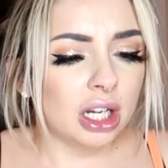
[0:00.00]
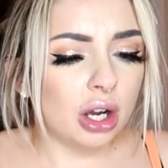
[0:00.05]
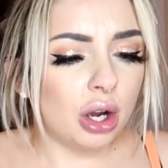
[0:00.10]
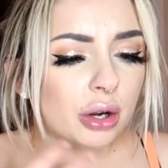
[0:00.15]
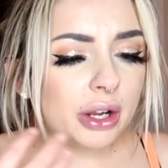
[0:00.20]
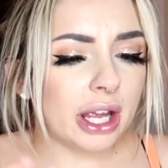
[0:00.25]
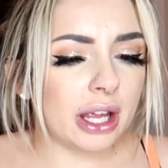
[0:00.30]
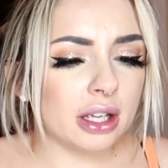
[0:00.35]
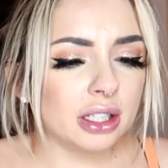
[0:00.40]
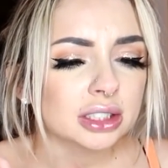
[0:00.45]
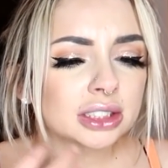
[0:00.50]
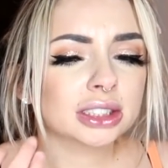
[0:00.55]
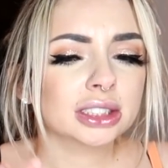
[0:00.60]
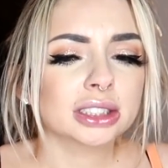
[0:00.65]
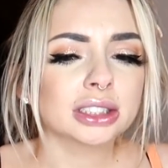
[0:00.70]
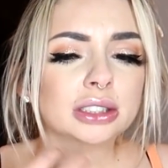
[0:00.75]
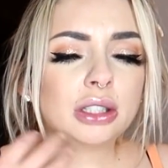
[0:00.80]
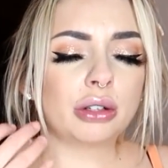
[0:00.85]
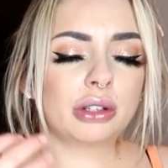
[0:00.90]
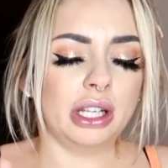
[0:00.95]
Okay.
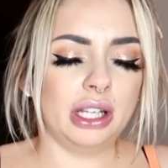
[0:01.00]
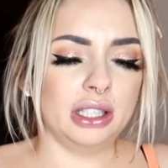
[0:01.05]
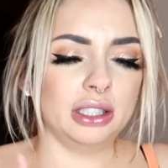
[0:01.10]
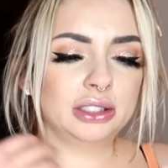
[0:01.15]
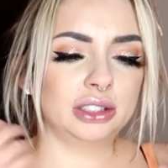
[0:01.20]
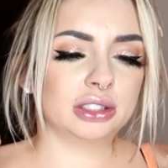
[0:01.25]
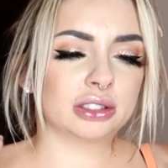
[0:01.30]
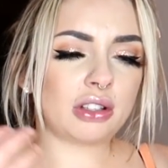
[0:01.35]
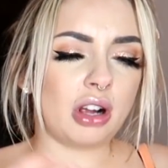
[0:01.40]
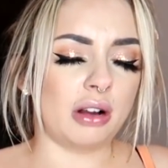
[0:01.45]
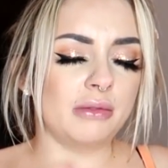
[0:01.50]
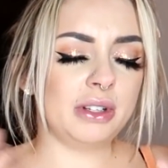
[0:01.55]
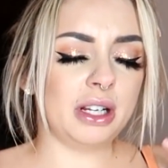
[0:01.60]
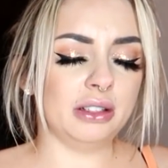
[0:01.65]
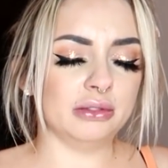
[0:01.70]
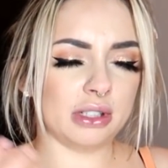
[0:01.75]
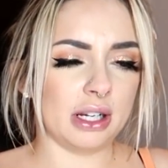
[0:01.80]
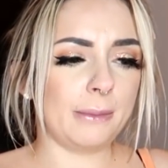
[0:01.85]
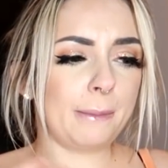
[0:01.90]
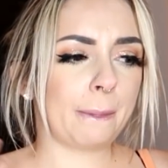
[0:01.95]
Okay. Just calm down,
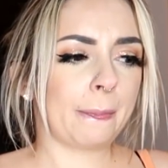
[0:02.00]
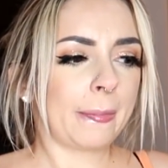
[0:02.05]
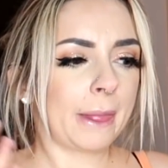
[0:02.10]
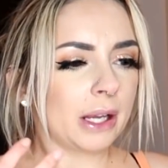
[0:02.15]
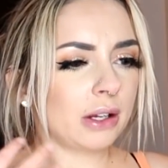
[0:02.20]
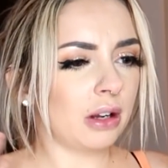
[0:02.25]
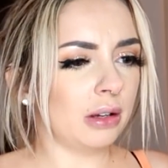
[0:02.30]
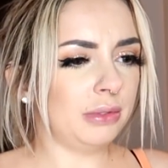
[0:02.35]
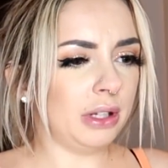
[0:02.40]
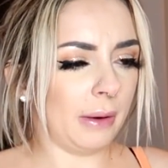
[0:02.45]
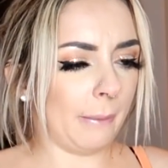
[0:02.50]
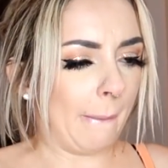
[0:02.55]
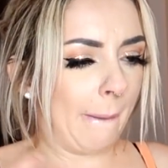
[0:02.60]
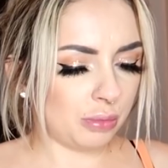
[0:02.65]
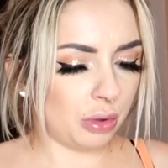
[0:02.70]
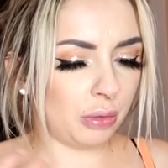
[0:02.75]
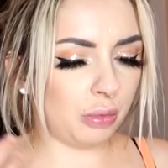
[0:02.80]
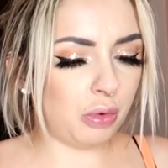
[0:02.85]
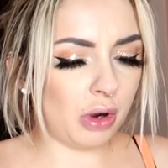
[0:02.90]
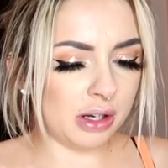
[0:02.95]
right? Calm down.
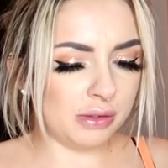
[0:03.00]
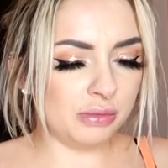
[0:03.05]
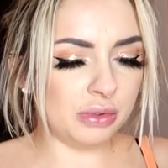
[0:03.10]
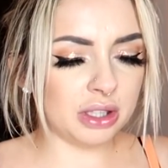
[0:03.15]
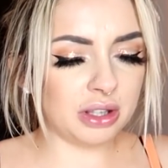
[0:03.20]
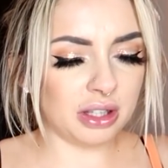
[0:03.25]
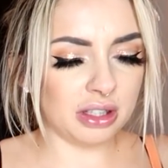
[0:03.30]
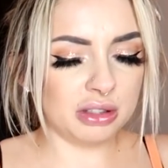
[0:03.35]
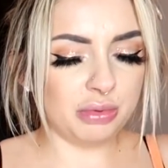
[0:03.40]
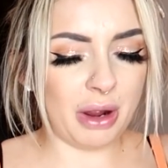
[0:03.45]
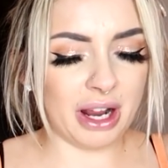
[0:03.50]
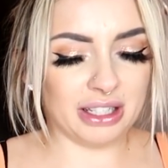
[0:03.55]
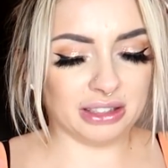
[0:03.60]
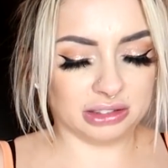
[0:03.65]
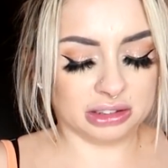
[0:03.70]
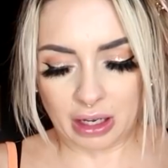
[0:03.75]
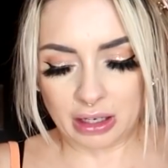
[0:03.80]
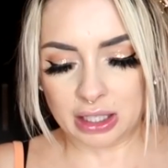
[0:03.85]
We're one with the spice.